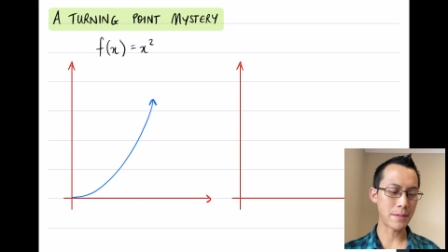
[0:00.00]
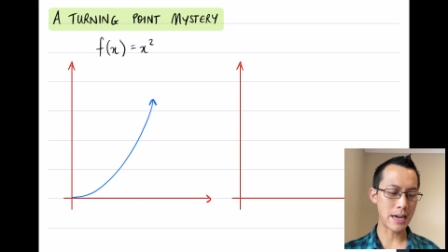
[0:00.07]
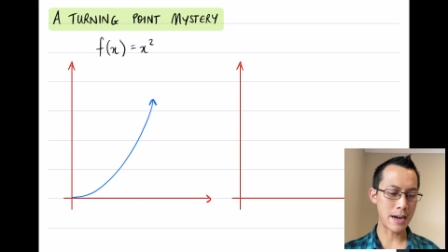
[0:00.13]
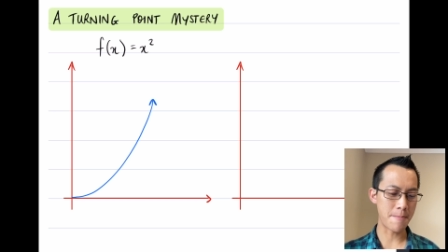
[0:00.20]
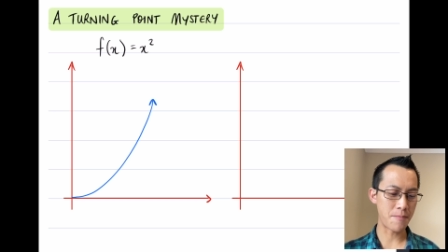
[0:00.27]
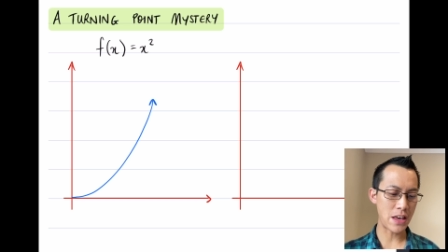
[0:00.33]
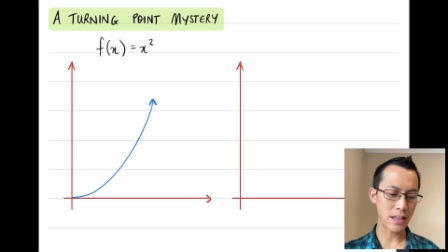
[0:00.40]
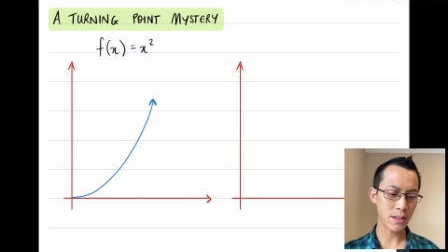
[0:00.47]

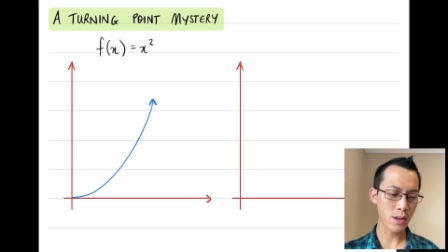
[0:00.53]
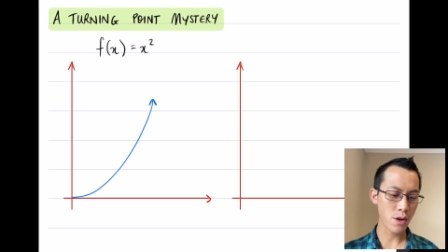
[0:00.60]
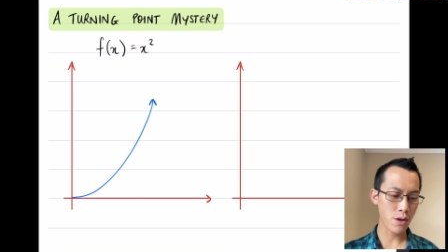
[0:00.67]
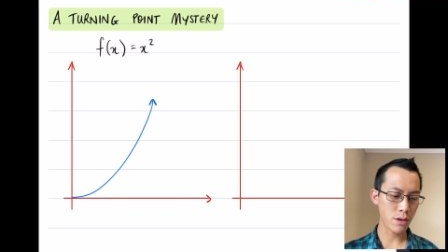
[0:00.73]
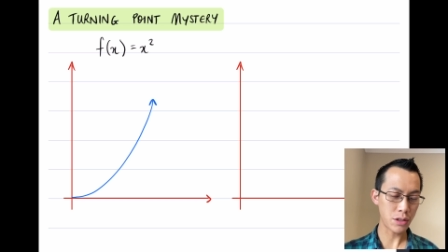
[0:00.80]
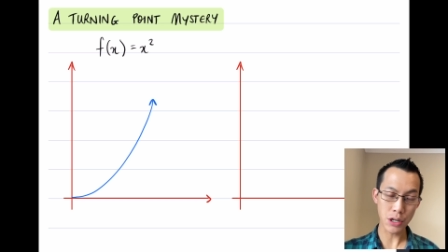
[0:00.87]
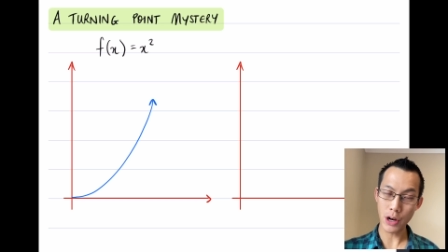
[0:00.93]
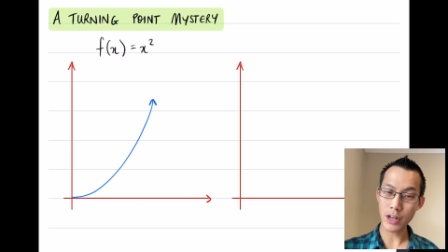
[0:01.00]
Um, there's no
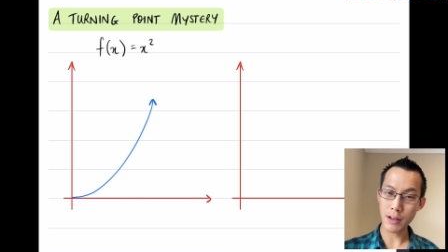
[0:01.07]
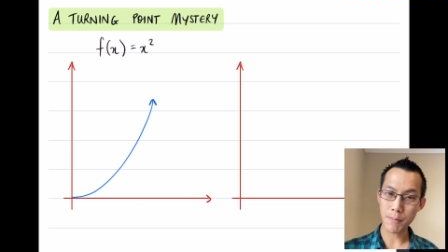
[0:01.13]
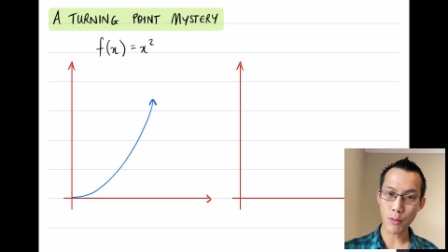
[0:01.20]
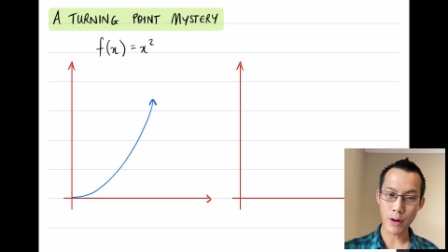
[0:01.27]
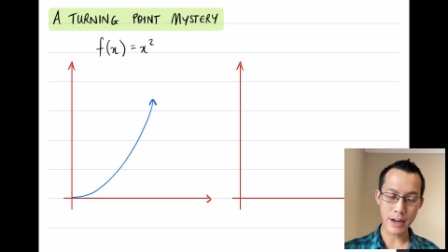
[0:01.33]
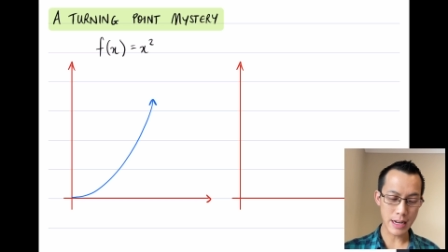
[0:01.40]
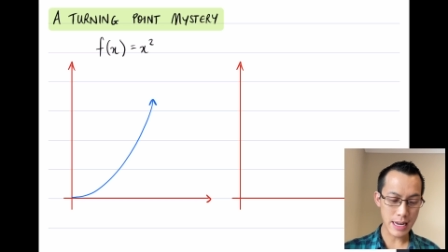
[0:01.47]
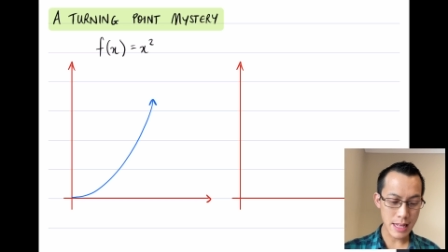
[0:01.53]
turning
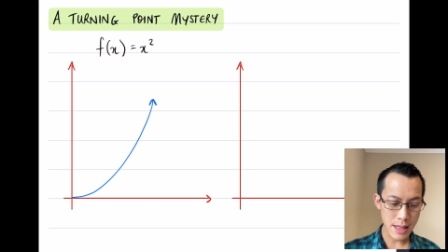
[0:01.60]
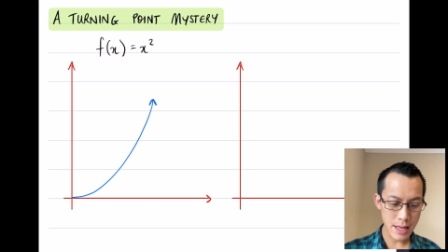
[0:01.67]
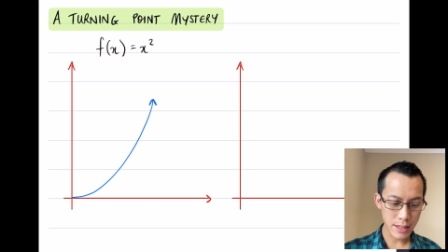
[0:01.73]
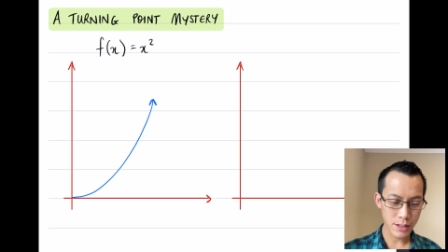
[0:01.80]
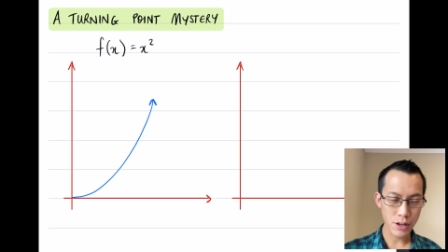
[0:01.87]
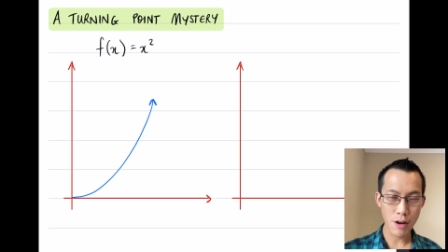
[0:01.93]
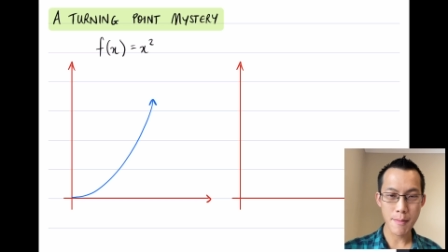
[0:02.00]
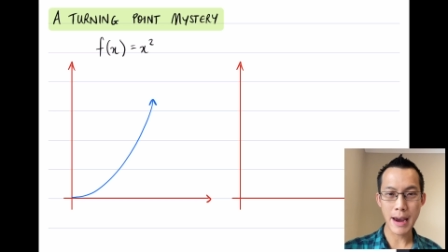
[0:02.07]
point in this
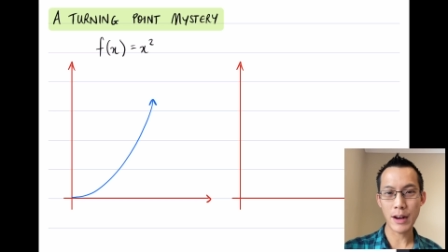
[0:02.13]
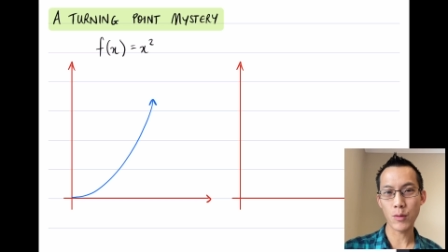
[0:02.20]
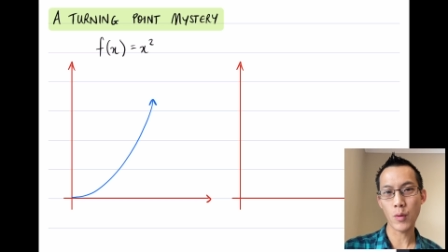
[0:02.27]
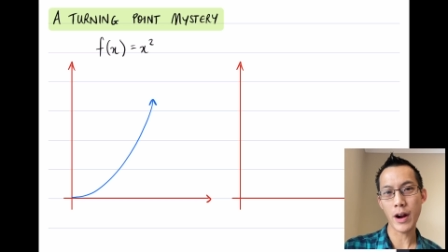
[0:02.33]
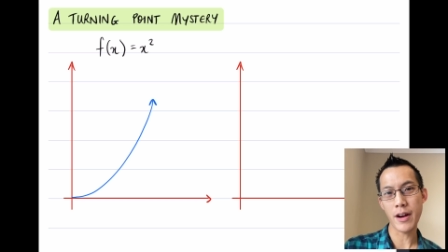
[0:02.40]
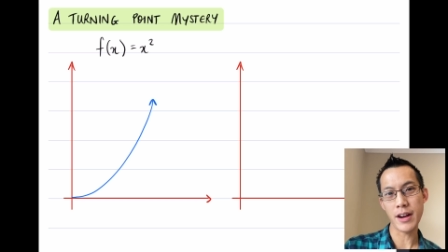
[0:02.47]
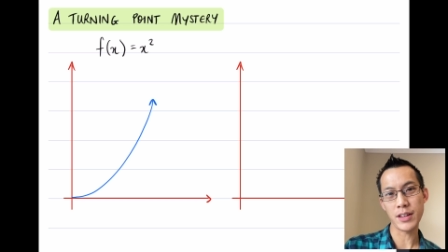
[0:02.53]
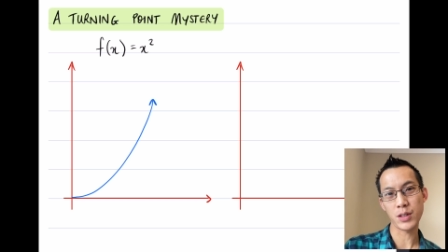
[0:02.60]
domain
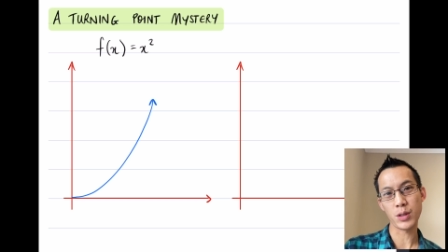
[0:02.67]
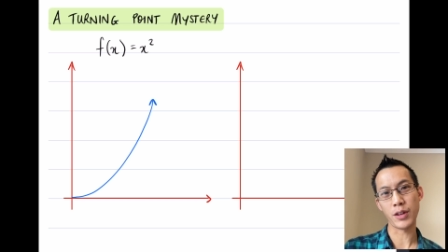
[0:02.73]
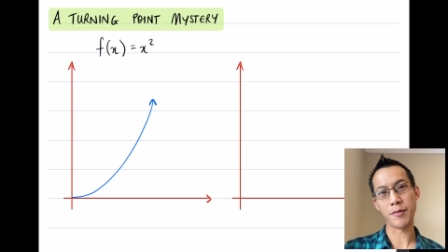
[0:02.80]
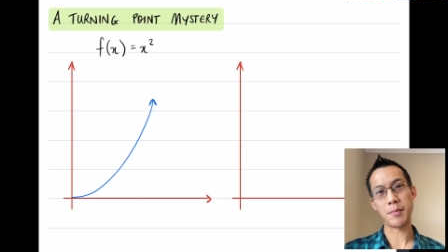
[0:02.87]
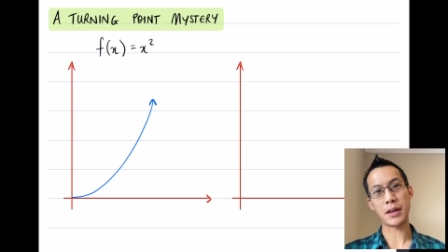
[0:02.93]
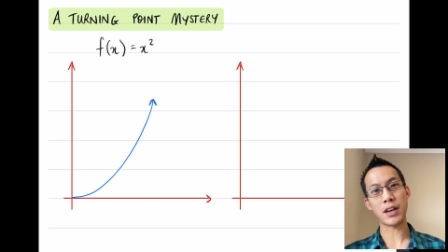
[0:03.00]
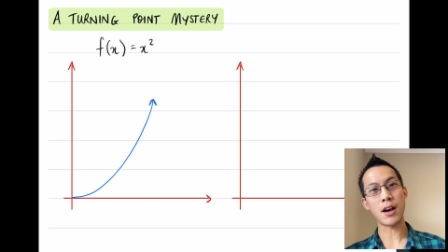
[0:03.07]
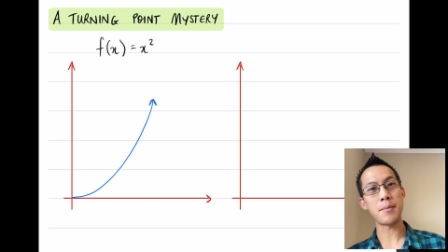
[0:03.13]
where it sort of
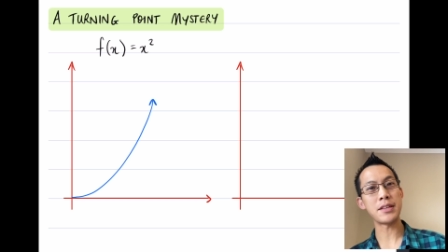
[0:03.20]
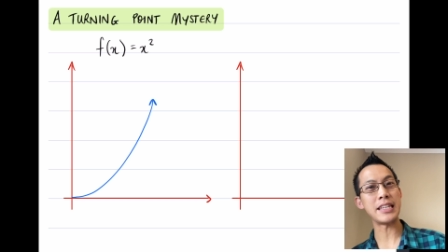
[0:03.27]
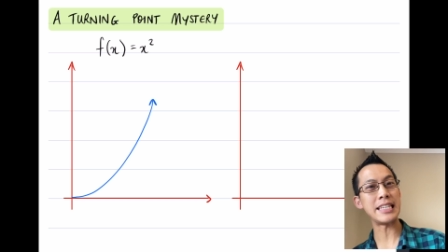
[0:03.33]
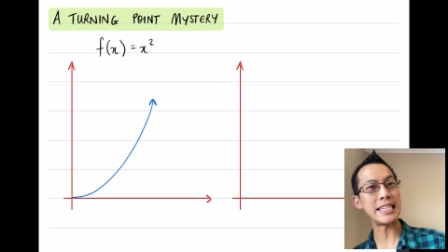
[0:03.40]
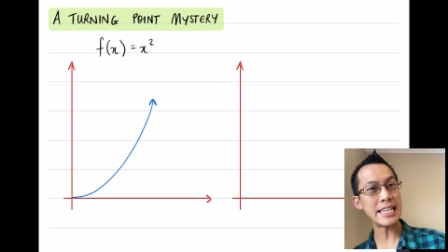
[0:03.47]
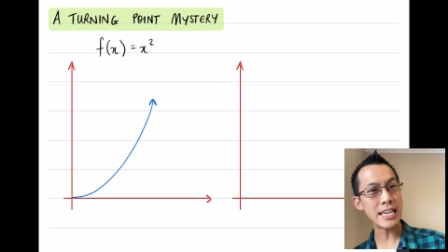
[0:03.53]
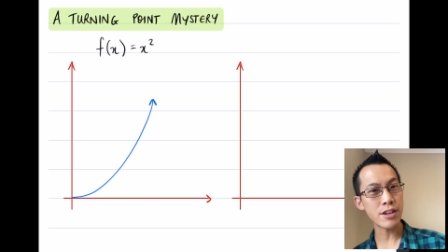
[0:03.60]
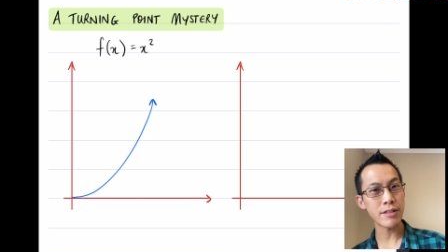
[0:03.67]
becomes a
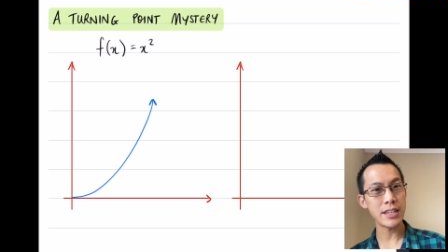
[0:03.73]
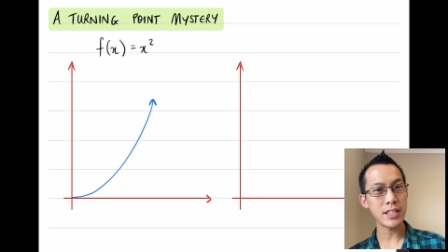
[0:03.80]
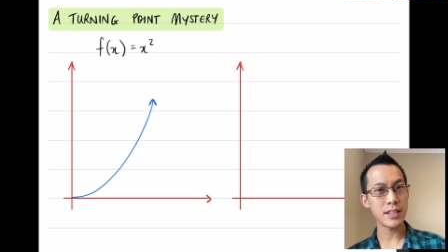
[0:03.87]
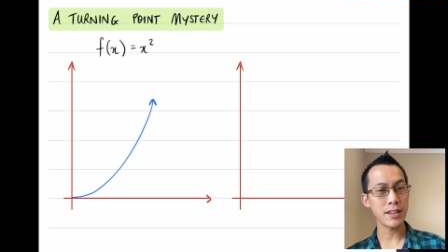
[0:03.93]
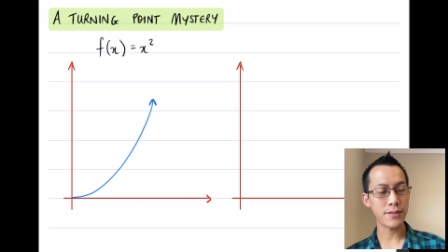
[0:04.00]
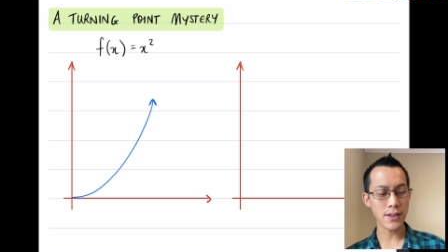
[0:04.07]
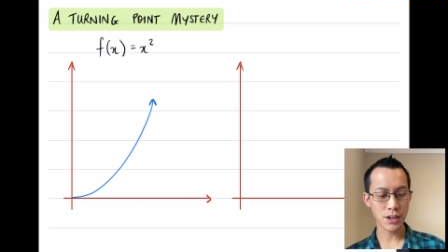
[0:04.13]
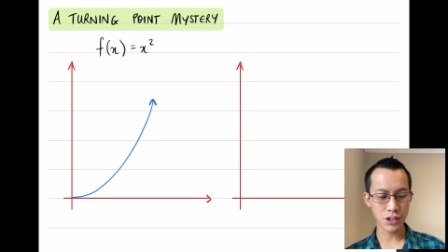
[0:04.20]

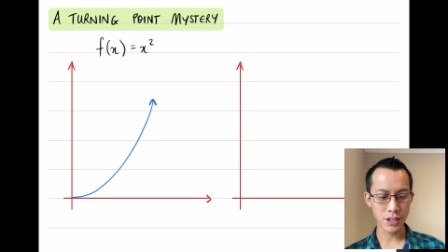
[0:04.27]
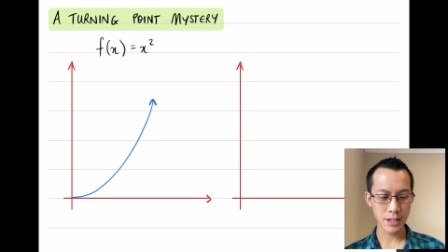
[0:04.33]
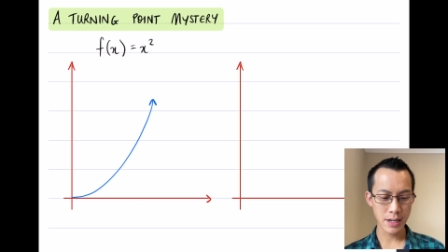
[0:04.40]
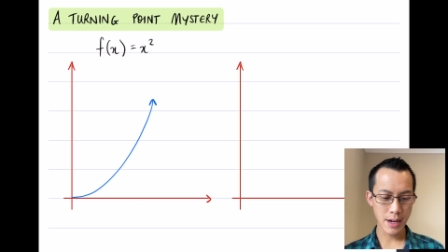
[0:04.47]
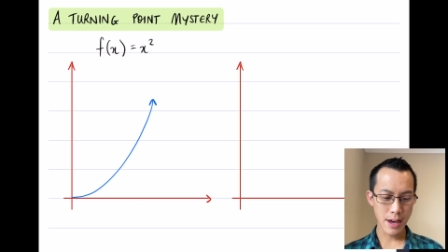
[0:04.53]
decreasing function.